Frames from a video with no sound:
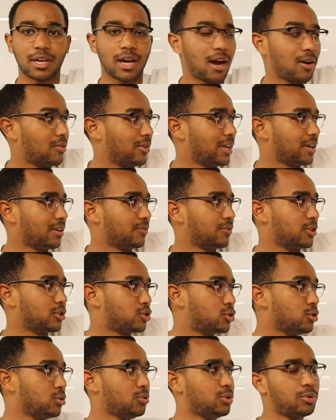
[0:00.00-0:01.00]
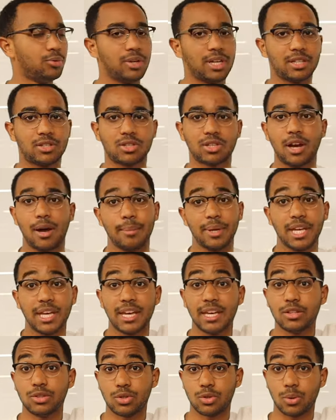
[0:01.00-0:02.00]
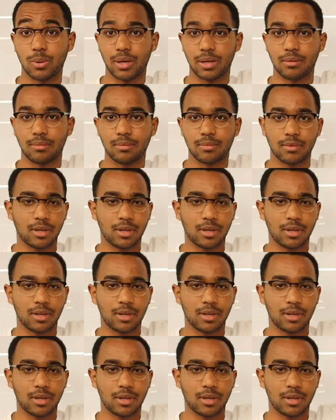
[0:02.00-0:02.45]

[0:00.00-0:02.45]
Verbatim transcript: It got rid of the two units coming into it.